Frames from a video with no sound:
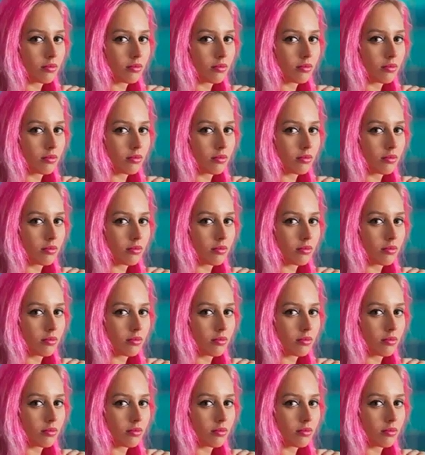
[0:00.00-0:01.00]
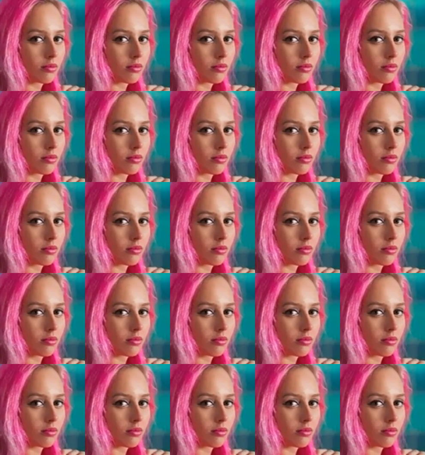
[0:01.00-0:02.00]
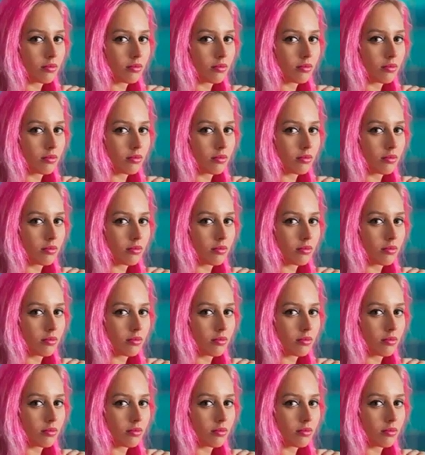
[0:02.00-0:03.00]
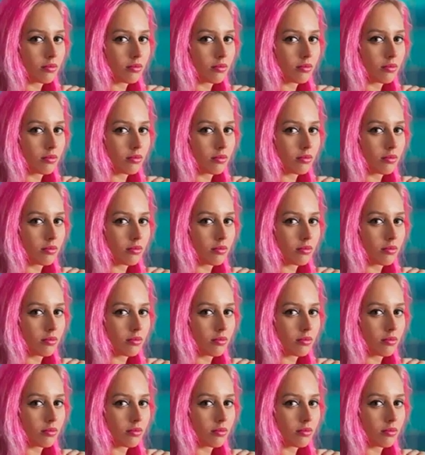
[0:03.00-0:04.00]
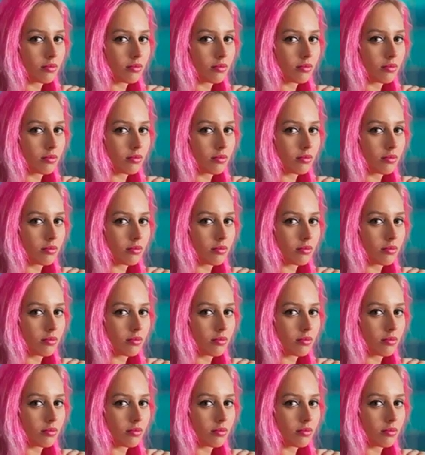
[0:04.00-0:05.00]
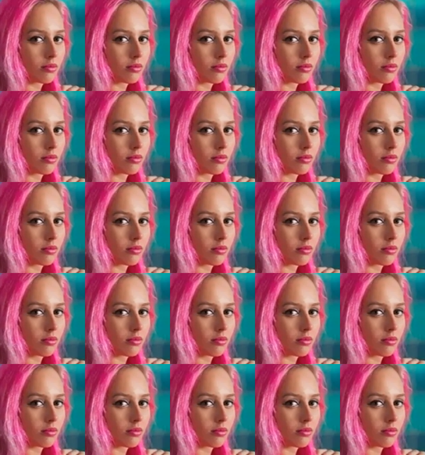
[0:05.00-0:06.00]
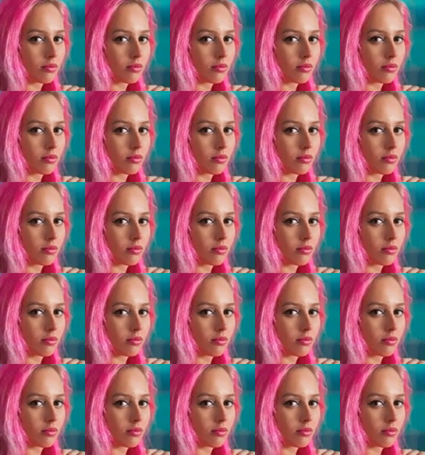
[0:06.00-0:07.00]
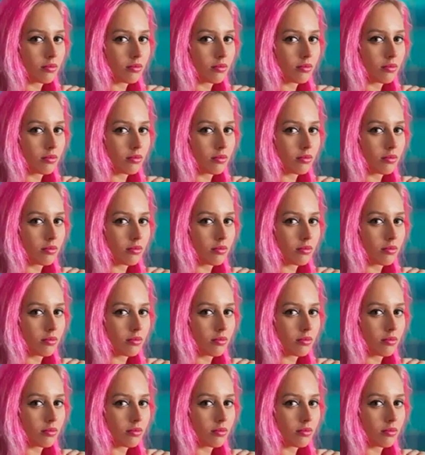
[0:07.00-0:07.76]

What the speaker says: (no lip movement)